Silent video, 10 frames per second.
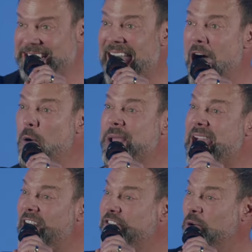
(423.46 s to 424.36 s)
Now we
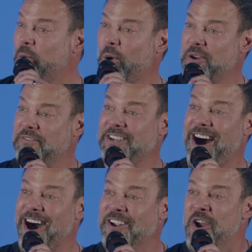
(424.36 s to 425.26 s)
have the Word of
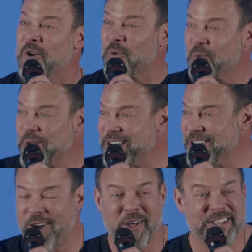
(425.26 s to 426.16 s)
God
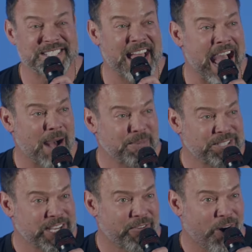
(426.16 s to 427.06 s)
written on the
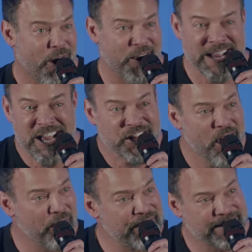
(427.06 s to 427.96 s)
tablets of our heart.
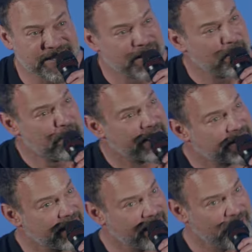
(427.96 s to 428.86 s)
Y'all, this is a big
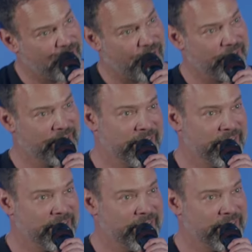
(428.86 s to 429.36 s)
deal.